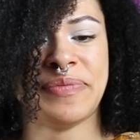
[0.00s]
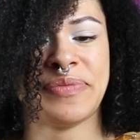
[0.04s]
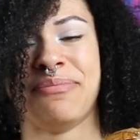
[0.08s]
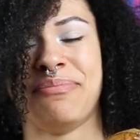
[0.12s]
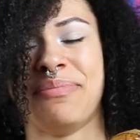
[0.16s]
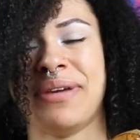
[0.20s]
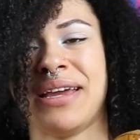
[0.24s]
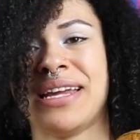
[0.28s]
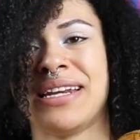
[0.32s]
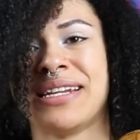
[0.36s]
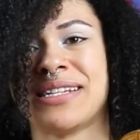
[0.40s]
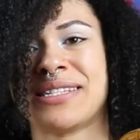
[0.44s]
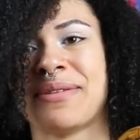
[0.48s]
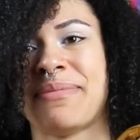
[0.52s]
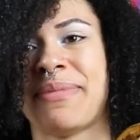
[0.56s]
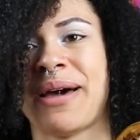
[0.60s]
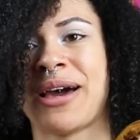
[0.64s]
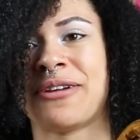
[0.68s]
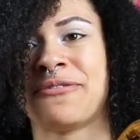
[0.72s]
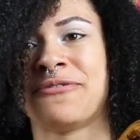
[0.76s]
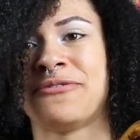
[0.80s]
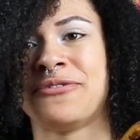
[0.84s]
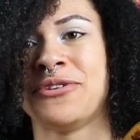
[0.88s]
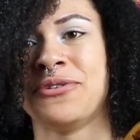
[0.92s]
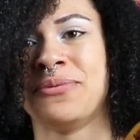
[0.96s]
and Bean is
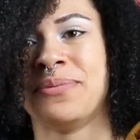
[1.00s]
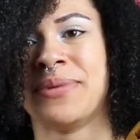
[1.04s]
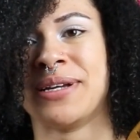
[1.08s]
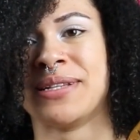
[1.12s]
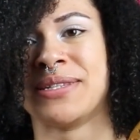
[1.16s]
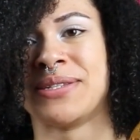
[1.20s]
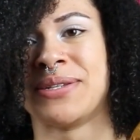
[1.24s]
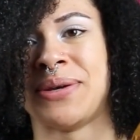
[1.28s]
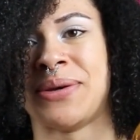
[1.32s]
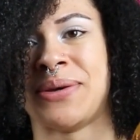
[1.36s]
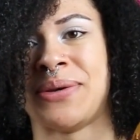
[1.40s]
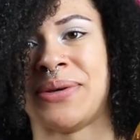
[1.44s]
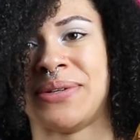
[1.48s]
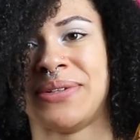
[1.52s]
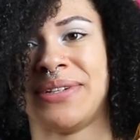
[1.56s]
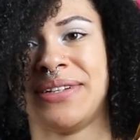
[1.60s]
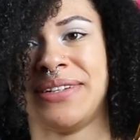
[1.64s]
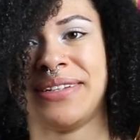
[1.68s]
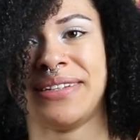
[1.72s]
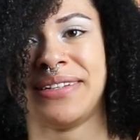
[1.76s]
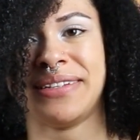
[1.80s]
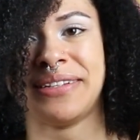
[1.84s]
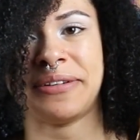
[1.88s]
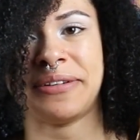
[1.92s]
about a few months old.